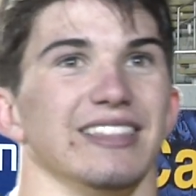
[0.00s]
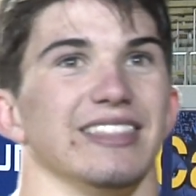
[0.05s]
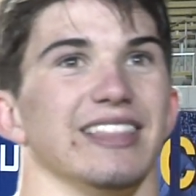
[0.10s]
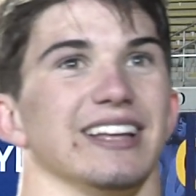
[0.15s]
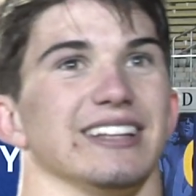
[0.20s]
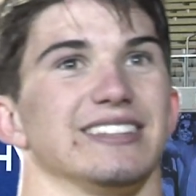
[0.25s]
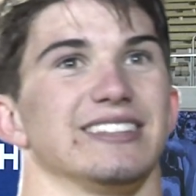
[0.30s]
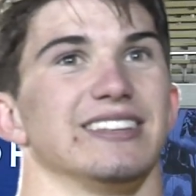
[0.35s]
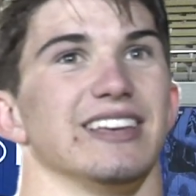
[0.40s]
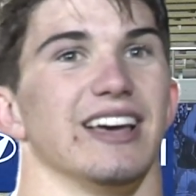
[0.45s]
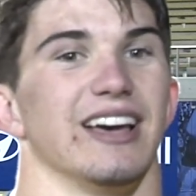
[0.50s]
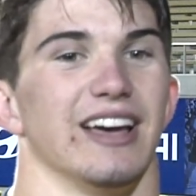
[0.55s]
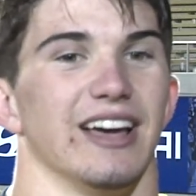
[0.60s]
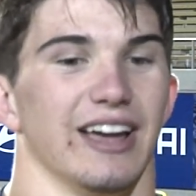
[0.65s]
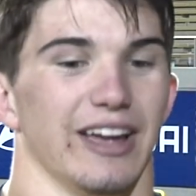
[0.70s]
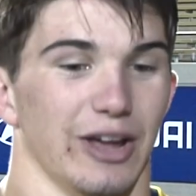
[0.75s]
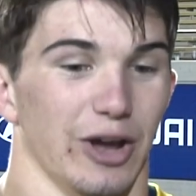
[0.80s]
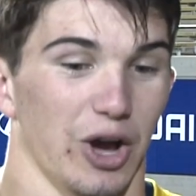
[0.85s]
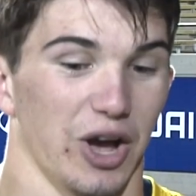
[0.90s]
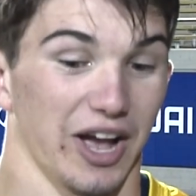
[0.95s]
That's
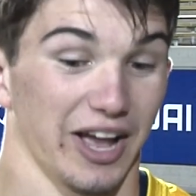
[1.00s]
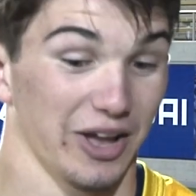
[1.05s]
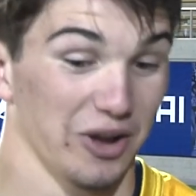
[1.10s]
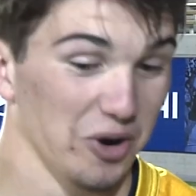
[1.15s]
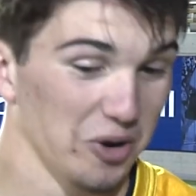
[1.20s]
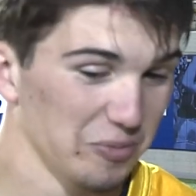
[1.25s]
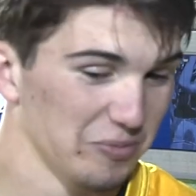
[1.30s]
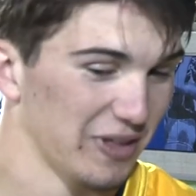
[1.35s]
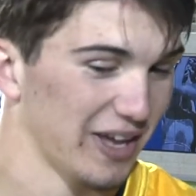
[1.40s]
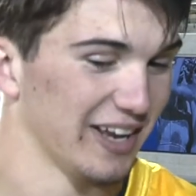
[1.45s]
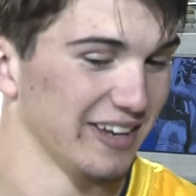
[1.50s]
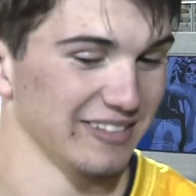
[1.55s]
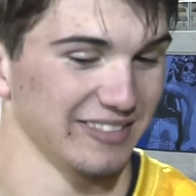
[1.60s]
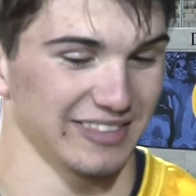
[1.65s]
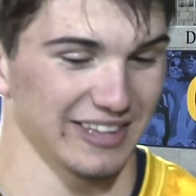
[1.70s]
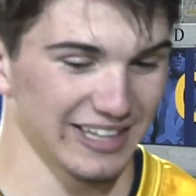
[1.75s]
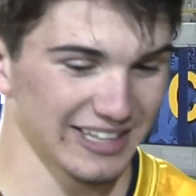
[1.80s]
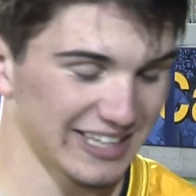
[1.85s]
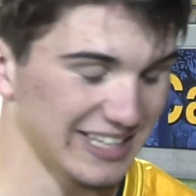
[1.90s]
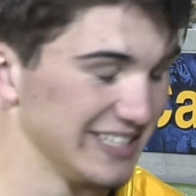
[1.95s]
I hope
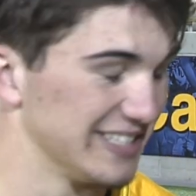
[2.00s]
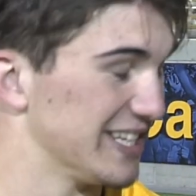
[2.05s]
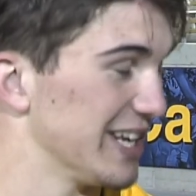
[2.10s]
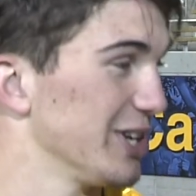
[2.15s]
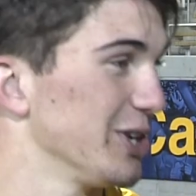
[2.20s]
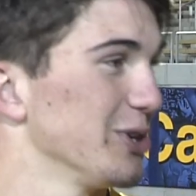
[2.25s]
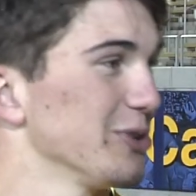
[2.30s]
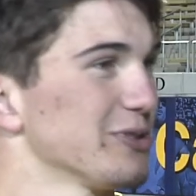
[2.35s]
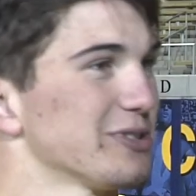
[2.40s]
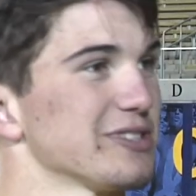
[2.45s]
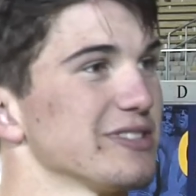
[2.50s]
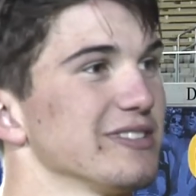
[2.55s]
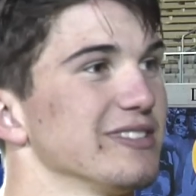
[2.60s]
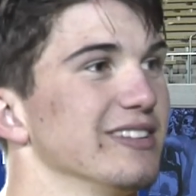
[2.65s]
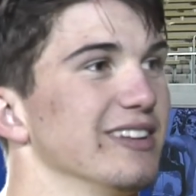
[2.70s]
that continues,